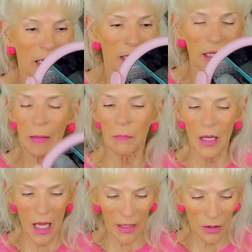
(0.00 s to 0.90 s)
a lip
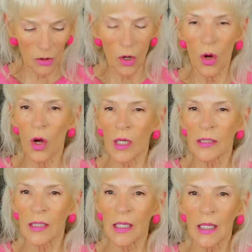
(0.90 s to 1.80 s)
liner
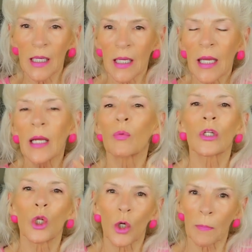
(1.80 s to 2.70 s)
on, it would
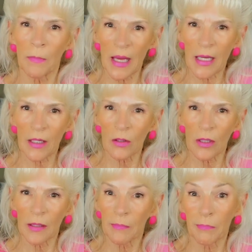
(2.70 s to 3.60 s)
look better
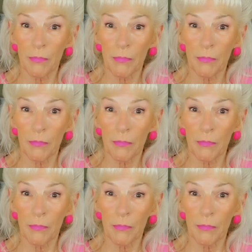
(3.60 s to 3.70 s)
and